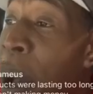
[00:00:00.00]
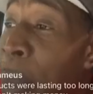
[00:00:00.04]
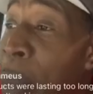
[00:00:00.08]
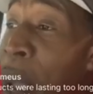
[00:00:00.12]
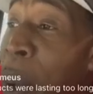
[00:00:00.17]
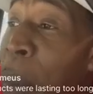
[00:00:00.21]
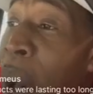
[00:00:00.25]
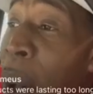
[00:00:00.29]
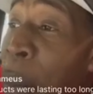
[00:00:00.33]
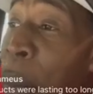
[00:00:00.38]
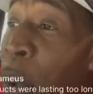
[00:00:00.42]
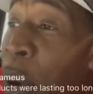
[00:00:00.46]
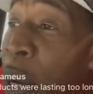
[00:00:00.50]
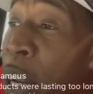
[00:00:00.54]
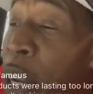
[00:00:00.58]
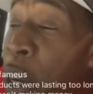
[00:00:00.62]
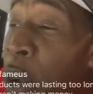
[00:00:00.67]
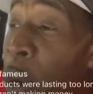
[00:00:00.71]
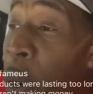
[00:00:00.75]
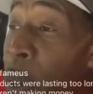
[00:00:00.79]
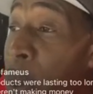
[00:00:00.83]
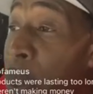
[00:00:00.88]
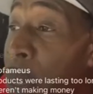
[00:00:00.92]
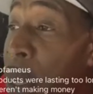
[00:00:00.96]
all make back
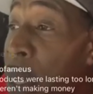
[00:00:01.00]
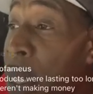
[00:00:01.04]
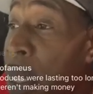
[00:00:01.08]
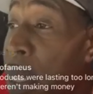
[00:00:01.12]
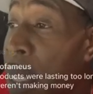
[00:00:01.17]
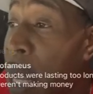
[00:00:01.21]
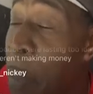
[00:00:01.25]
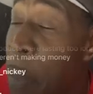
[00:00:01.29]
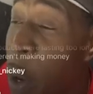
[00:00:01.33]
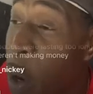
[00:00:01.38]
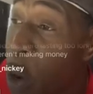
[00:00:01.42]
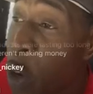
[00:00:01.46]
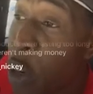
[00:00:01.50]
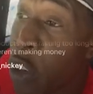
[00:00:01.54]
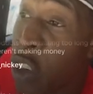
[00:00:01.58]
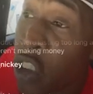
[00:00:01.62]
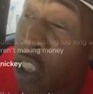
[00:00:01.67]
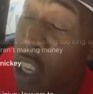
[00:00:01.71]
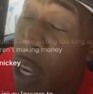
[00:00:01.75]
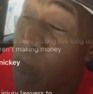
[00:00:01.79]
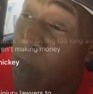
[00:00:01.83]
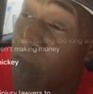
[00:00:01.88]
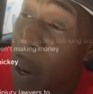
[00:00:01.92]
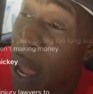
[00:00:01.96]
money now. Them make on a
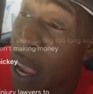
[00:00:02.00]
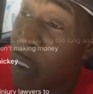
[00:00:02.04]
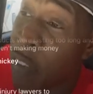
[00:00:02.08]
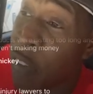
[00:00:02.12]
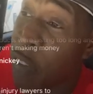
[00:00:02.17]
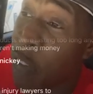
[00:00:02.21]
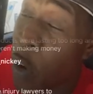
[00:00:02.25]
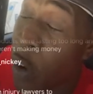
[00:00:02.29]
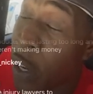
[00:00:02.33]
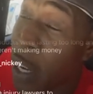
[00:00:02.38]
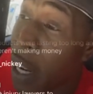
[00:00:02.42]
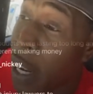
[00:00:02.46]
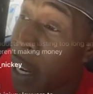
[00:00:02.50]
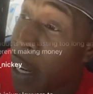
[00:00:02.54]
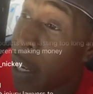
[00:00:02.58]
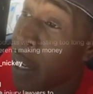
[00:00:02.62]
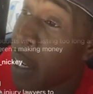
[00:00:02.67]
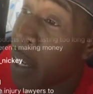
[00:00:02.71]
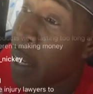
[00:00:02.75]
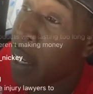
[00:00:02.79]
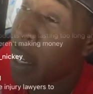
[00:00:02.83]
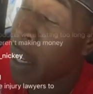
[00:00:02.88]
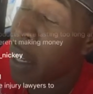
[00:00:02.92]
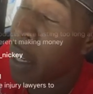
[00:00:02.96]
shape like fucking
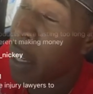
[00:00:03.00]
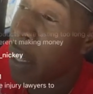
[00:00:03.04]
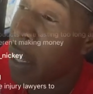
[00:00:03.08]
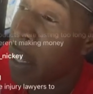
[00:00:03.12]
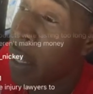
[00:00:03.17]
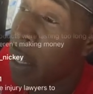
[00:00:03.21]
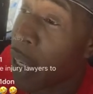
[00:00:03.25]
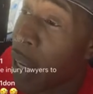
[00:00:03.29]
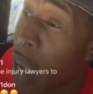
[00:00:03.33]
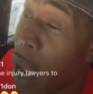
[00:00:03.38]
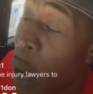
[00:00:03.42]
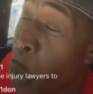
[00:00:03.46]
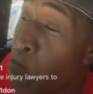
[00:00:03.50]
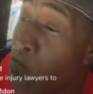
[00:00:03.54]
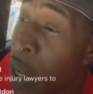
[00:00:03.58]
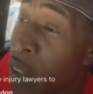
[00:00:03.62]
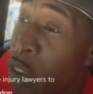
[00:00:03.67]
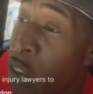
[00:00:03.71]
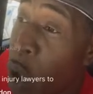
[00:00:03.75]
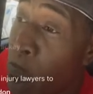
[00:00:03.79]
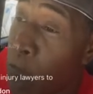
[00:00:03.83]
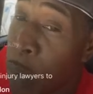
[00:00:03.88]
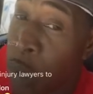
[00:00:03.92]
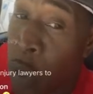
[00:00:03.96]
a
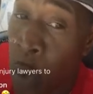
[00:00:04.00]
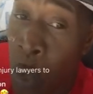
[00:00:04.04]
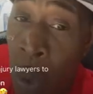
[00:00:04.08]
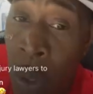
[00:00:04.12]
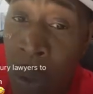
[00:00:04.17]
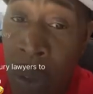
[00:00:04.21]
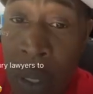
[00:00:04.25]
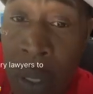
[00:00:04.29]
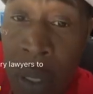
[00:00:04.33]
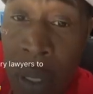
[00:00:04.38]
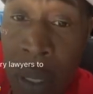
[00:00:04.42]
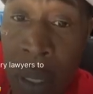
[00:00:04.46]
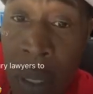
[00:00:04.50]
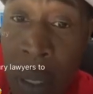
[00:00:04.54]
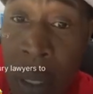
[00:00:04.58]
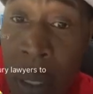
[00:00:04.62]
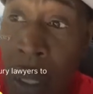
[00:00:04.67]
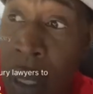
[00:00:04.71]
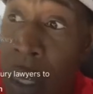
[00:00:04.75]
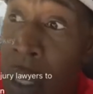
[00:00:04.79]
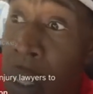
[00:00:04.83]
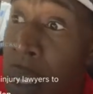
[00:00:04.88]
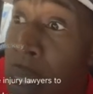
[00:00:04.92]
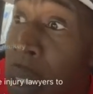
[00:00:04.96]
wisdom tooth.
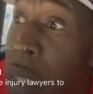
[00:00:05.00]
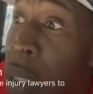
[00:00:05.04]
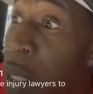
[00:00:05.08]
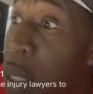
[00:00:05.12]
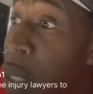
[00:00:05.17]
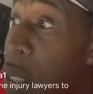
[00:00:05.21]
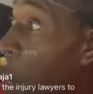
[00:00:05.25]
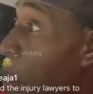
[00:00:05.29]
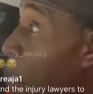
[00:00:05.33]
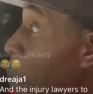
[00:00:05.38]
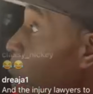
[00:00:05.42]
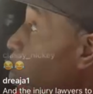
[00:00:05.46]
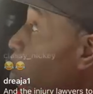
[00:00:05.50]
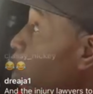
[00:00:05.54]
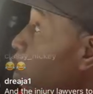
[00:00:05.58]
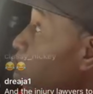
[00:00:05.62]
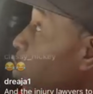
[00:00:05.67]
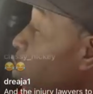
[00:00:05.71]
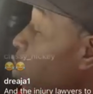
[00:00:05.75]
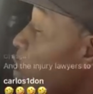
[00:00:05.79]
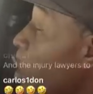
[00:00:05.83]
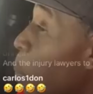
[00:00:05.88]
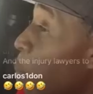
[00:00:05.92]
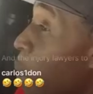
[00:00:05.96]
Them make on
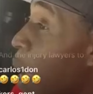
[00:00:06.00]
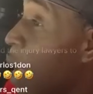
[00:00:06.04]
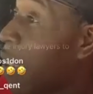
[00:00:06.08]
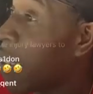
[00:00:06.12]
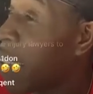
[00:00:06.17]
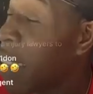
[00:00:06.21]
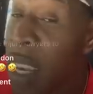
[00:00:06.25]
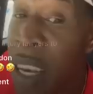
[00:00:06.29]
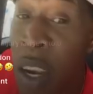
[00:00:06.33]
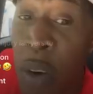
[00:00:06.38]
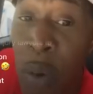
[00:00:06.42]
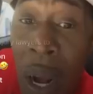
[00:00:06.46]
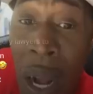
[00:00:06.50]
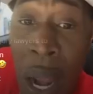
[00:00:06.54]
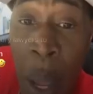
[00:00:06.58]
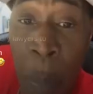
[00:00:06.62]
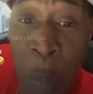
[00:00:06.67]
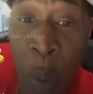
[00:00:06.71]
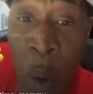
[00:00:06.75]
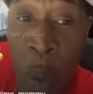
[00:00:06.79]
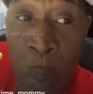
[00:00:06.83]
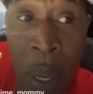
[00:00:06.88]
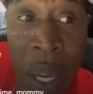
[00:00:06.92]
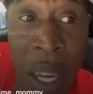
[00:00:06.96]
a shape like Cinderella
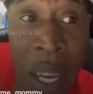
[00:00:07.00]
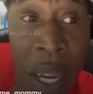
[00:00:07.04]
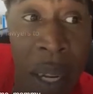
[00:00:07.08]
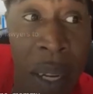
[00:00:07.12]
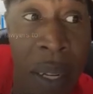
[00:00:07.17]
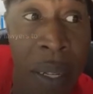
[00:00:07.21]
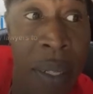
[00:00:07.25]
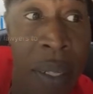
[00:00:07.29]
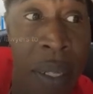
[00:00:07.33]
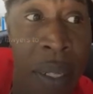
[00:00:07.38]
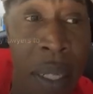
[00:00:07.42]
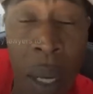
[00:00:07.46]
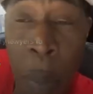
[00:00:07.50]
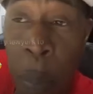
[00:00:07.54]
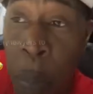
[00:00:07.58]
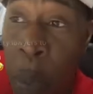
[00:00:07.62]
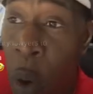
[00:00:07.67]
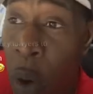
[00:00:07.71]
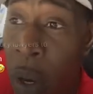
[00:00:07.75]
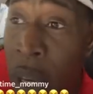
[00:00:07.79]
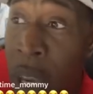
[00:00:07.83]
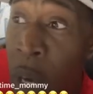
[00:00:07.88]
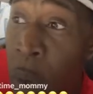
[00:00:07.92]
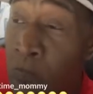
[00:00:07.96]
pumpkin. The
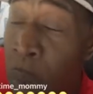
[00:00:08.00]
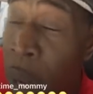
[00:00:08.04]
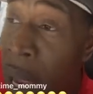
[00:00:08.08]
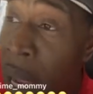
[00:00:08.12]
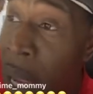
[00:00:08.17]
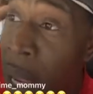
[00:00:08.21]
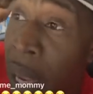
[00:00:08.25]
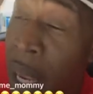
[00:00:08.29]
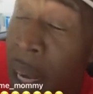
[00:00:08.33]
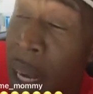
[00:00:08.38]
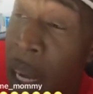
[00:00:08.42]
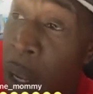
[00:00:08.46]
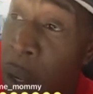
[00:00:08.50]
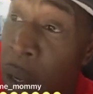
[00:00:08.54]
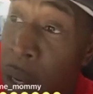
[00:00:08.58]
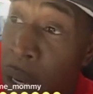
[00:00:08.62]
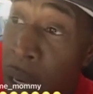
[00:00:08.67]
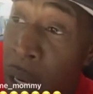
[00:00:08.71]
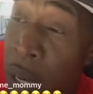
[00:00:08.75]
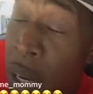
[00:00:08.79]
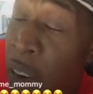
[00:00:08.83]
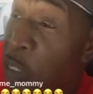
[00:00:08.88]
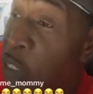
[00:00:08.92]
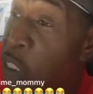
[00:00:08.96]
pumpkin where the
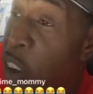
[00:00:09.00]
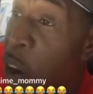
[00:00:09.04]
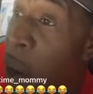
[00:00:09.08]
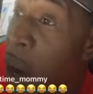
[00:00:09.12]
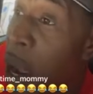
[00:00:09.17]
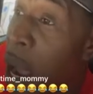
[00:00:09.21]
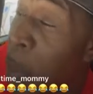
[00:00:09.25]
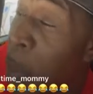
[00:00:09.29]
the